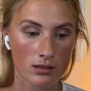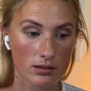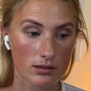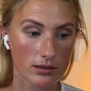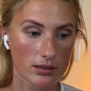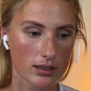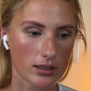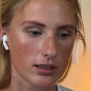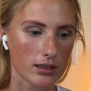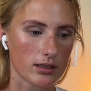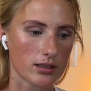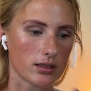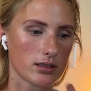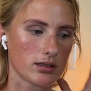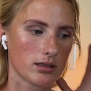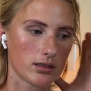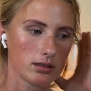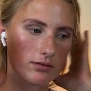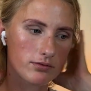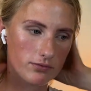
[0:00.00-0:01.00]

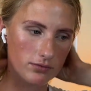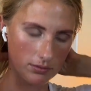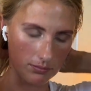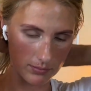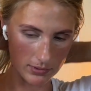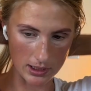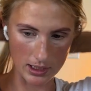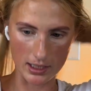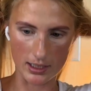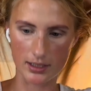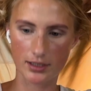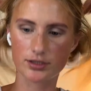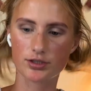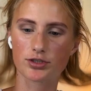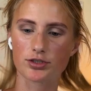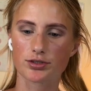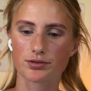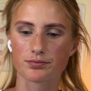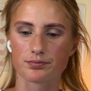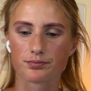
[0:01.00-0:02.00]
And for
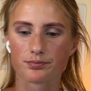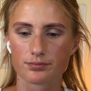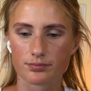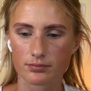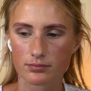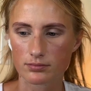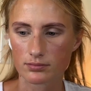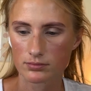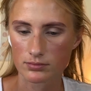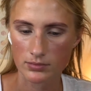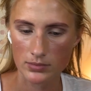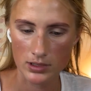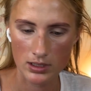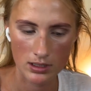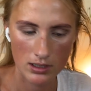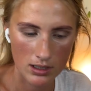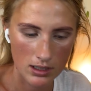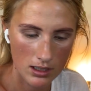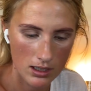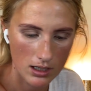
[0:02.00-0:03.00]
blush,
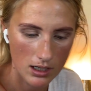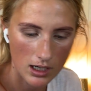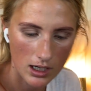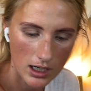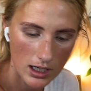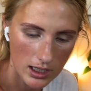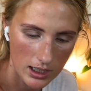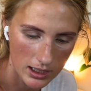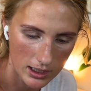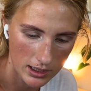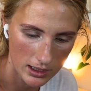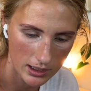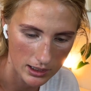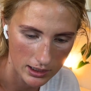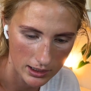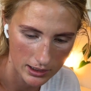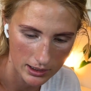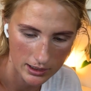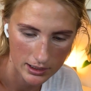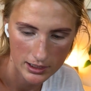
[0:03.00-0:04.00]

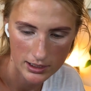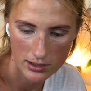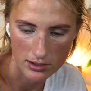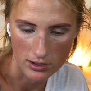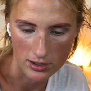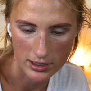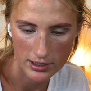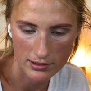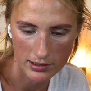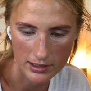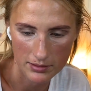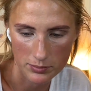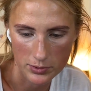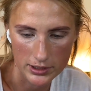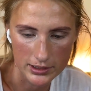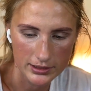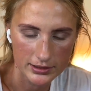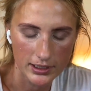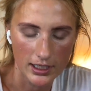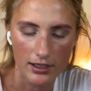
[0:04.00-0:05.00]
I had already like
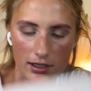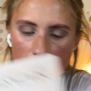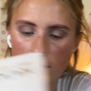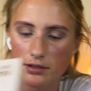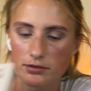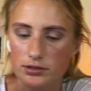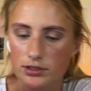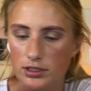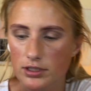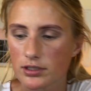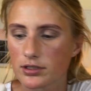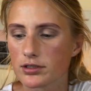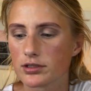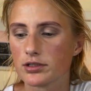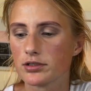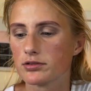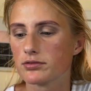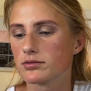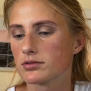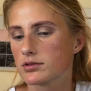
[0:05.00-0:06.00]
pre-decided I was gonna
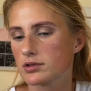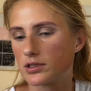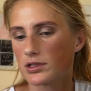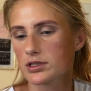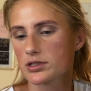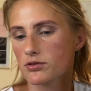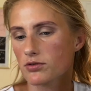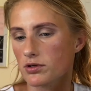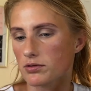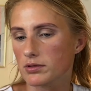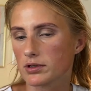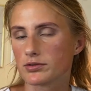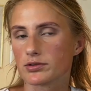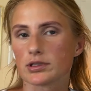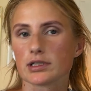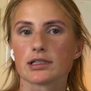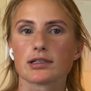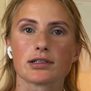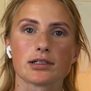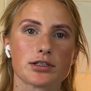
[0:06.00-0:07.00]
use the Dior
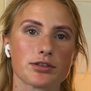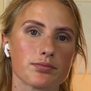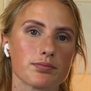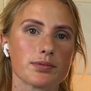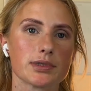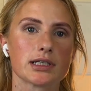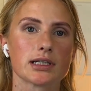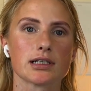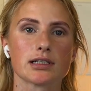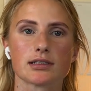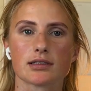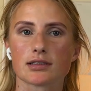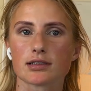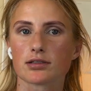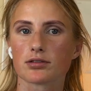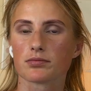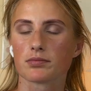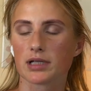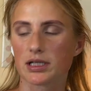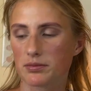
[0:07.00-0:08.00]
Rosy Glow because
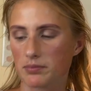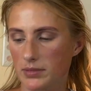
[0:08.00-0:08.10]
it'll make